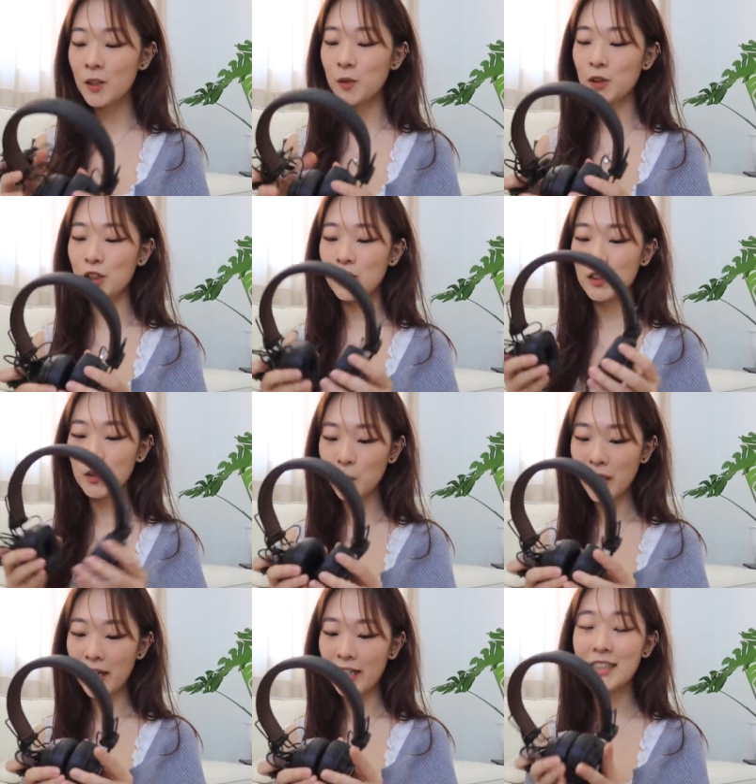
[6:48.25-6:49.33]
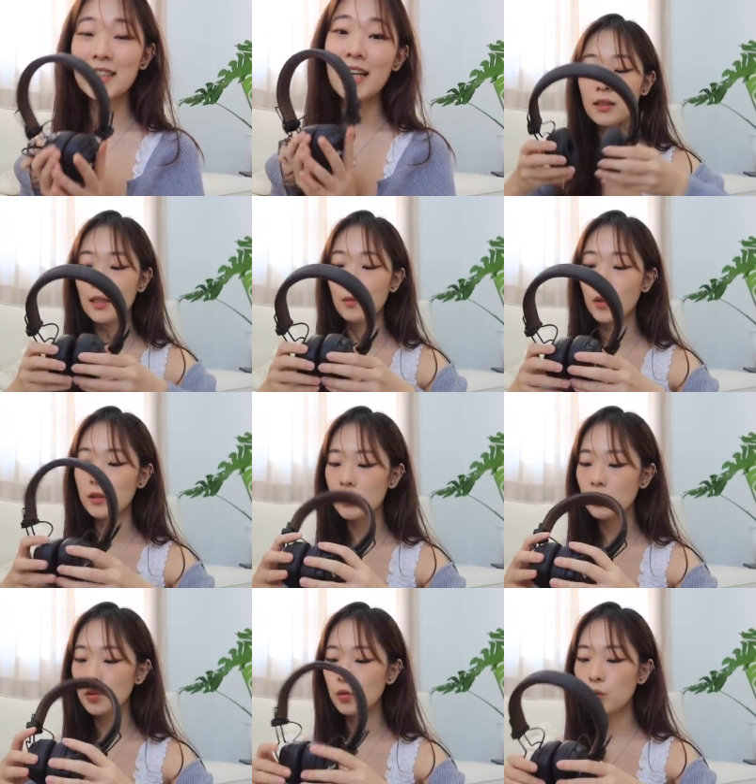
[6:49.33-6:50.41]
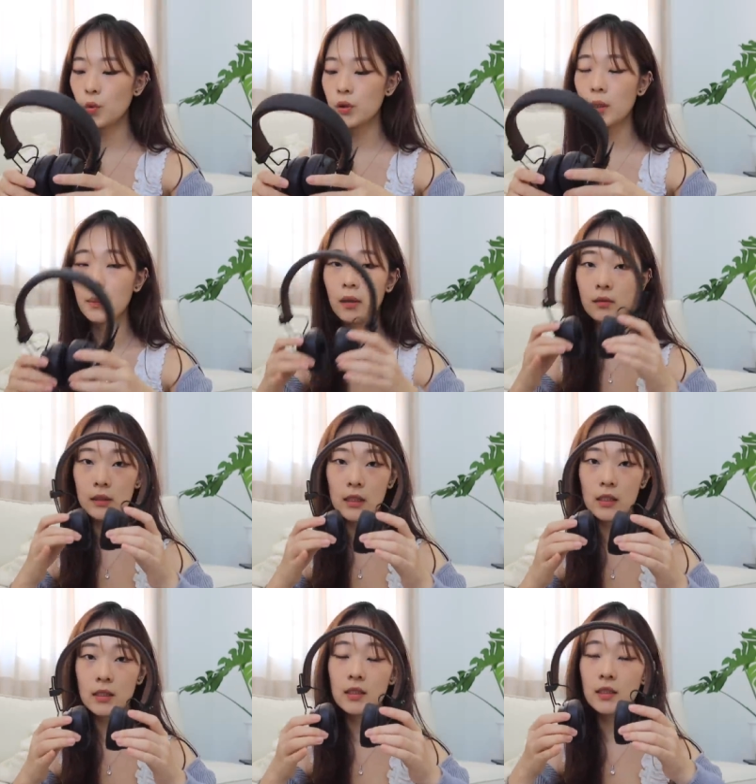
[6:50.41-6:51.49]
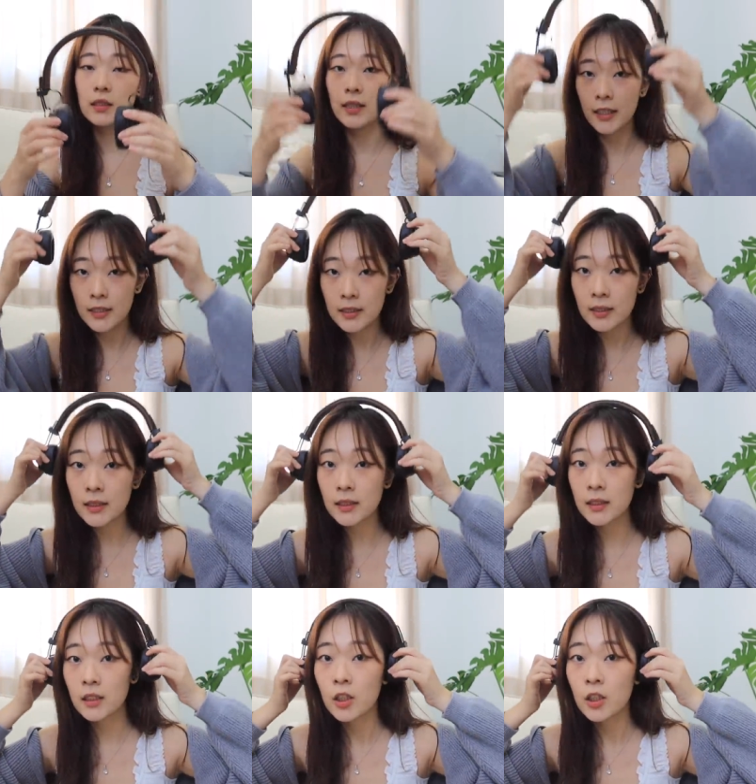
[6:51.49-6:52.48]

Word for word: which is so nice and one thing to note about these is that it sits